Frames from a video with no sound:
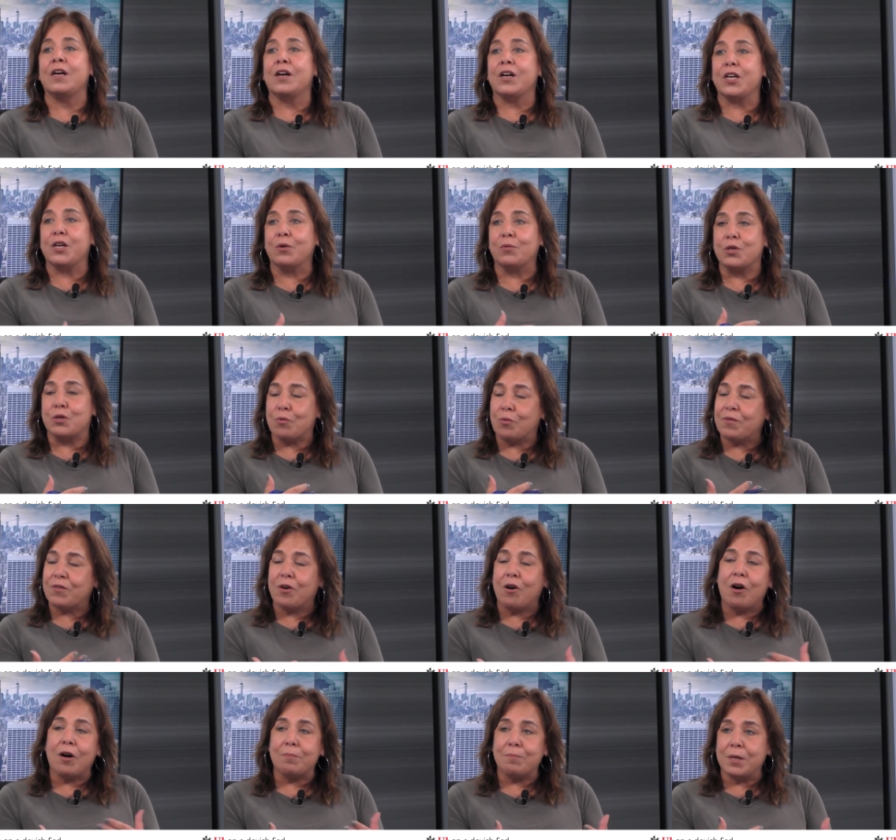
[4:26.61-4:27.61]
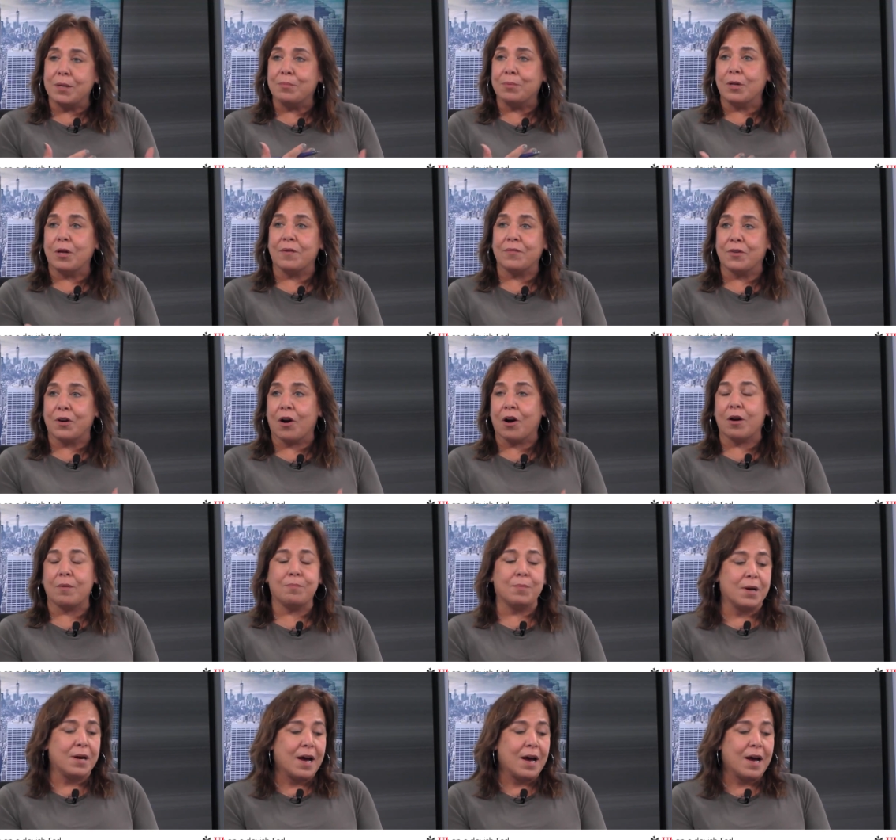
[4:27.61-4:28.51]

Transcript: you know, sort of caught people off guard.